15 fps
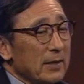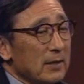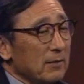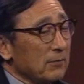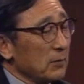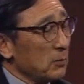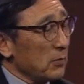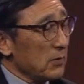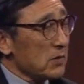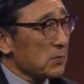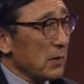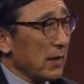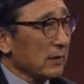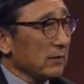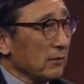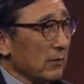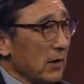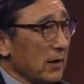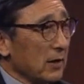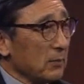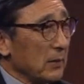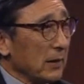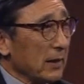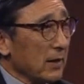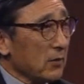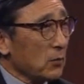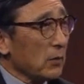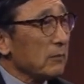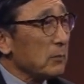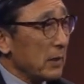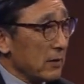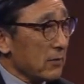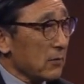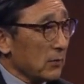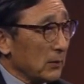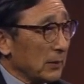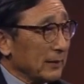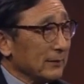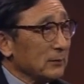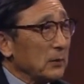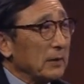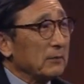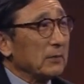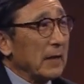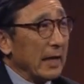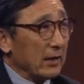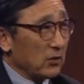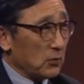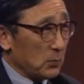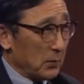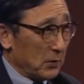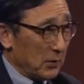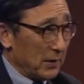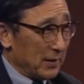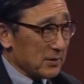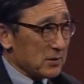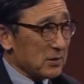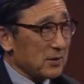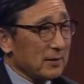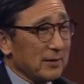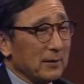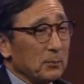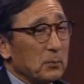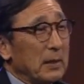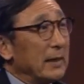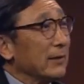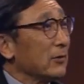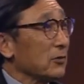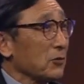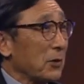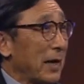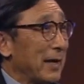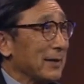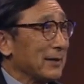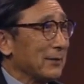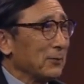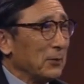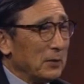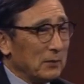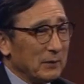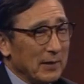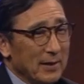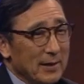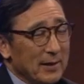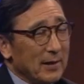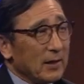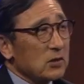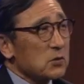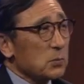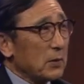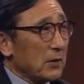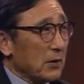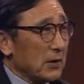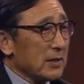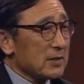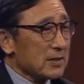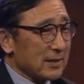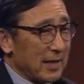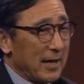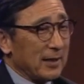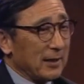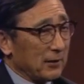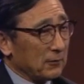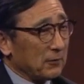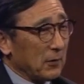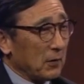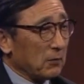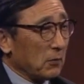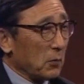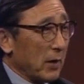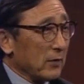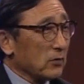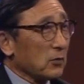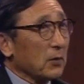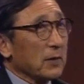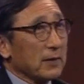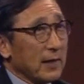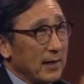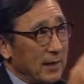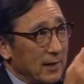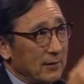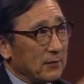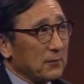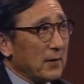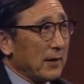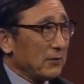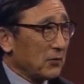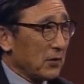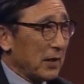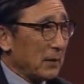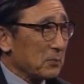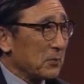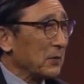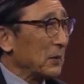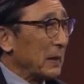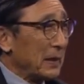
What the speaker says: different perspective on it because we've been through it. We've experienced being stranded. We've experienced standing in front of a restaurant that has 5 steps.